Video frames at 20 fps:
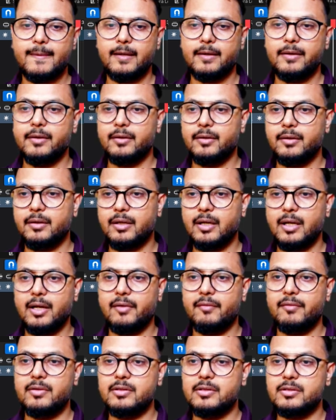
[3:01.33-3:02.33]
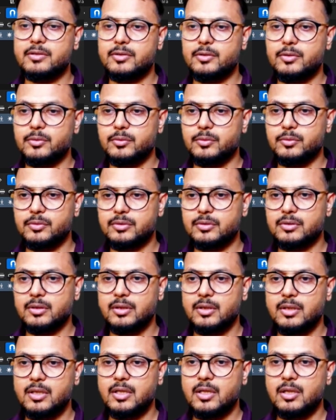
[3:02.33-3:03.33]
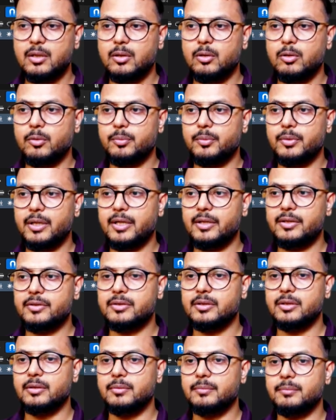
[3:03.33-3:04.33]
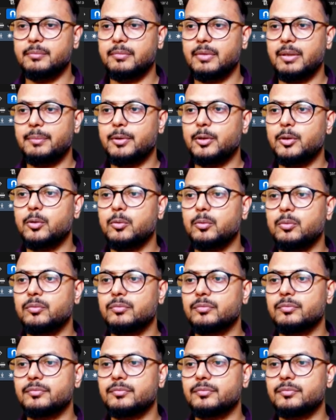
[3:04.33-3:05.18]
Here, I will just use loop direction, maybe 2.